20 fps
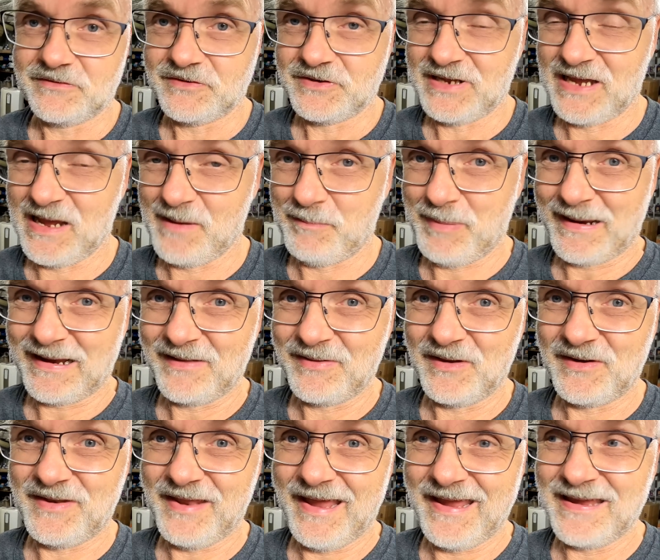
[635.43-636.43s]
Yeah, back in
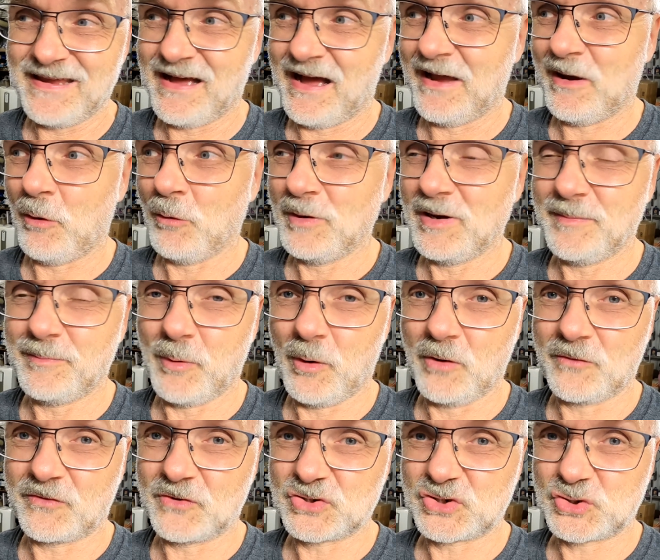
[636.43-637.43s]
the day, I only
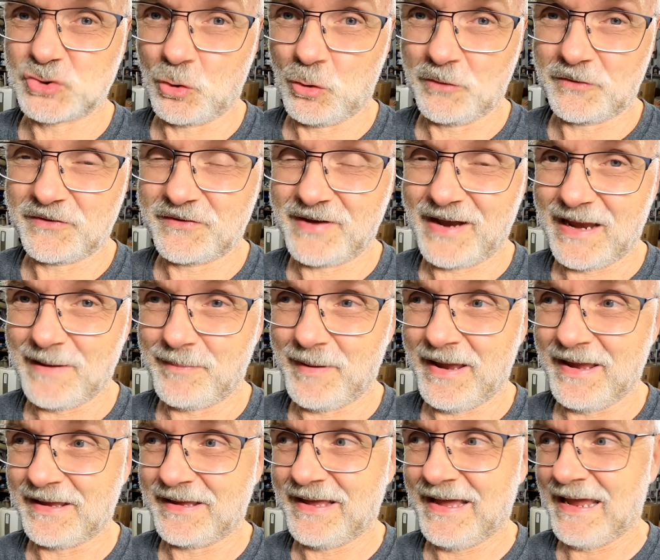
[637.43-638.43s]
bought the short Type
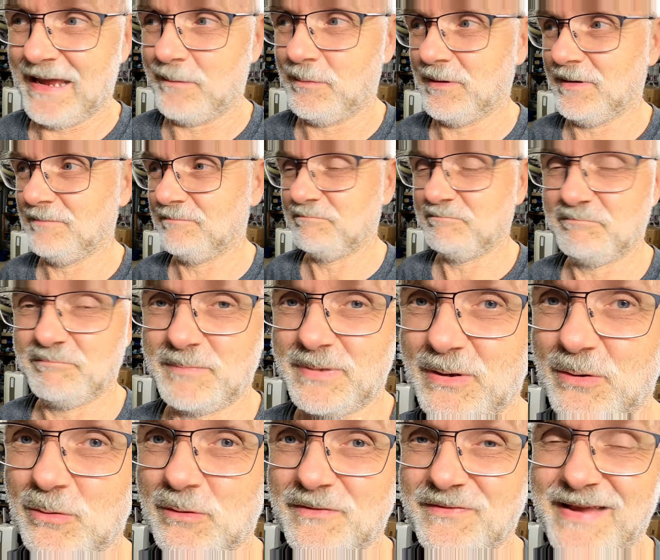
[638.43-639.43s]
A cable
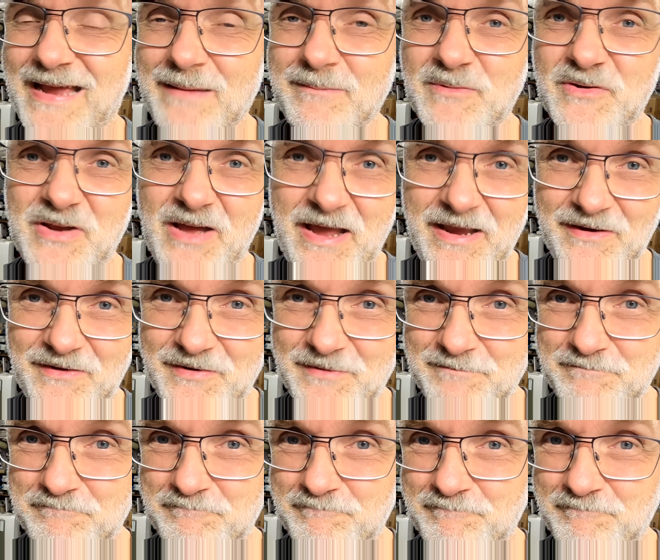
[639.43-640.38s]
because I'm tight.